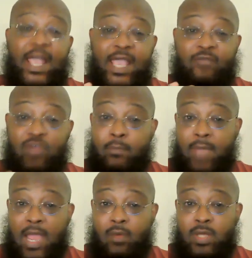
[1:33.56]
If you're
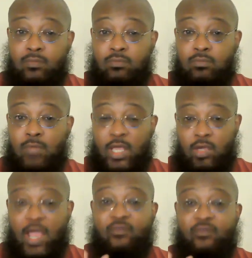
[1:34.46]
married and
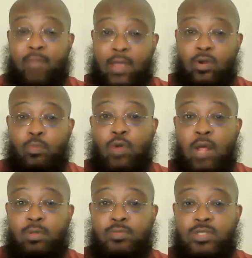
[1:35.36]
you're having marital
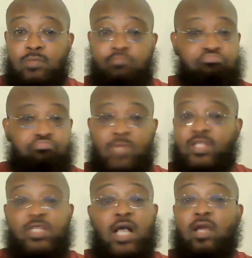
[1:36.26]
problems,
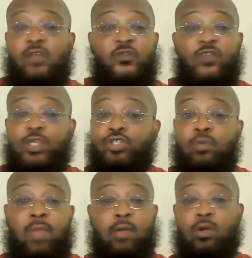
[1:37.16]
it's not going to fix your
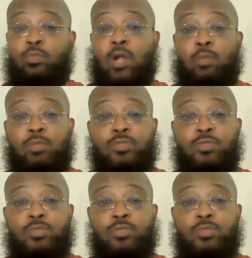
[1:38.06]
marital problems.